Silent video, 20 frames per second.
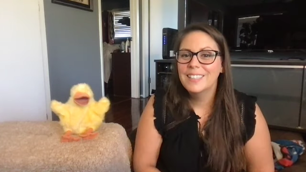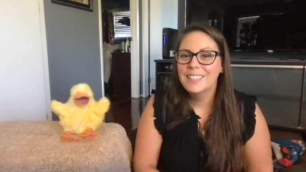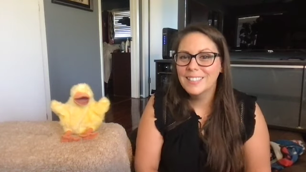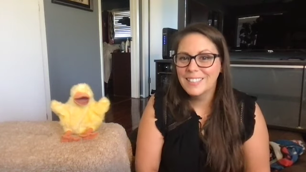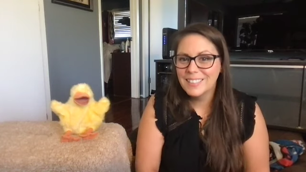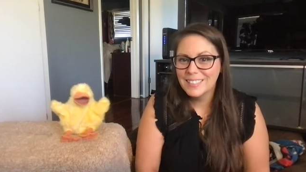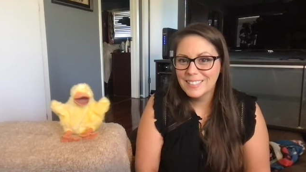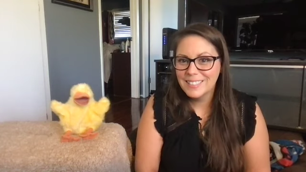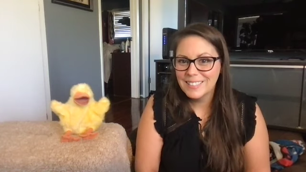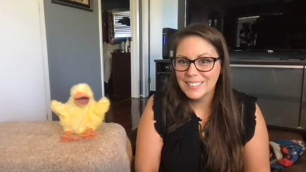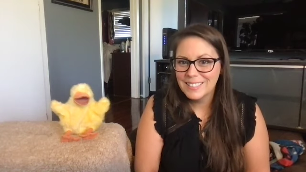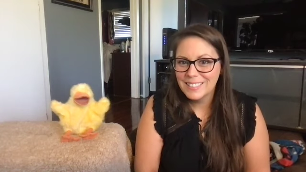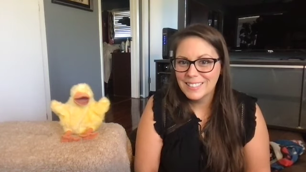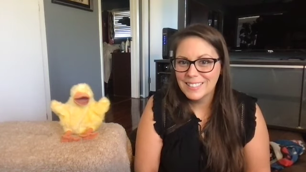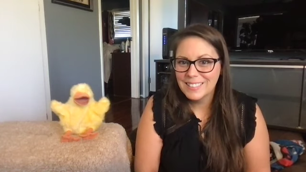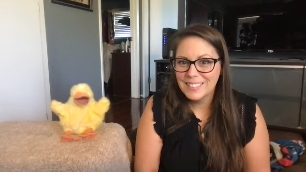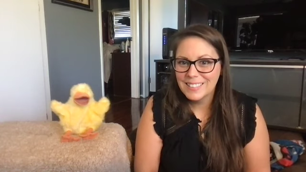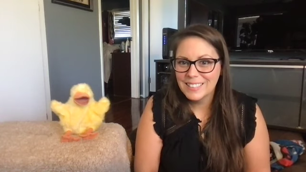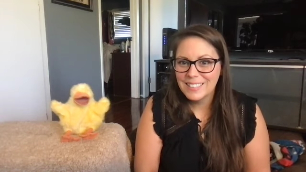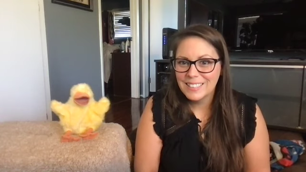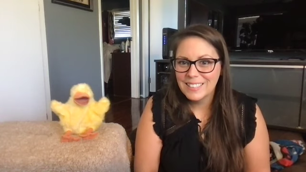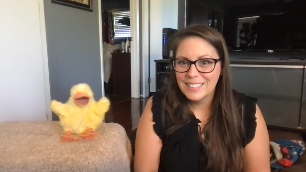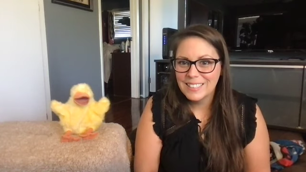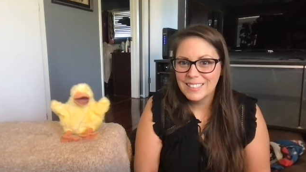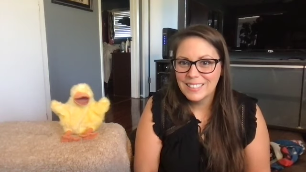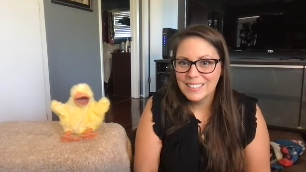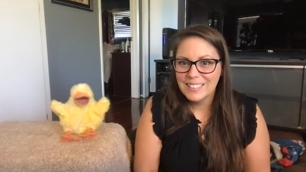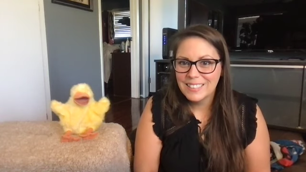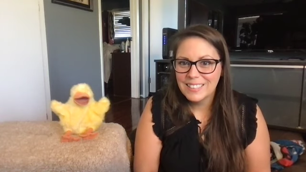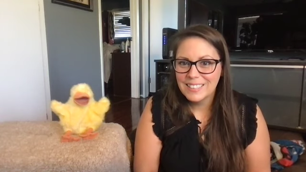
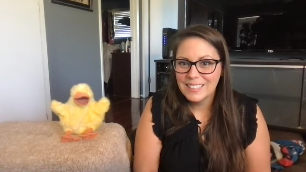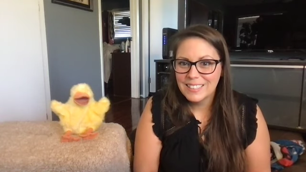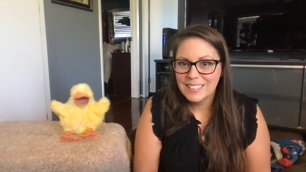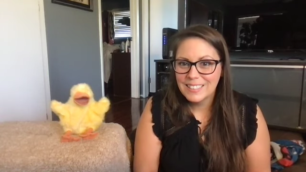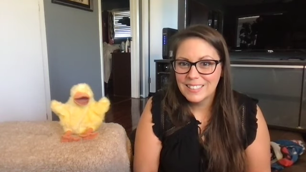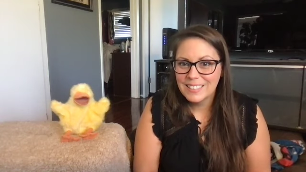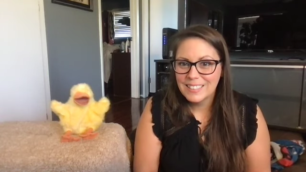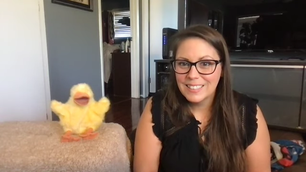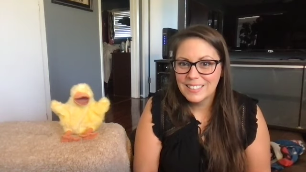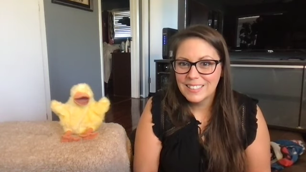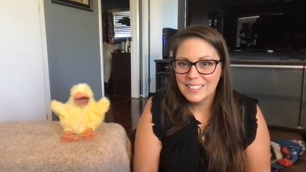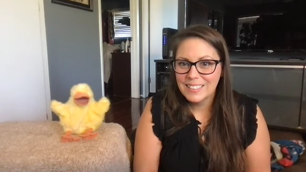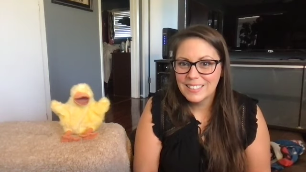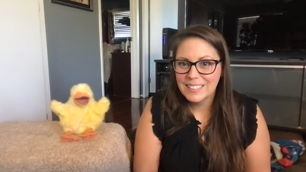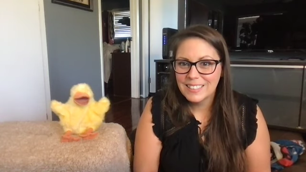(silence)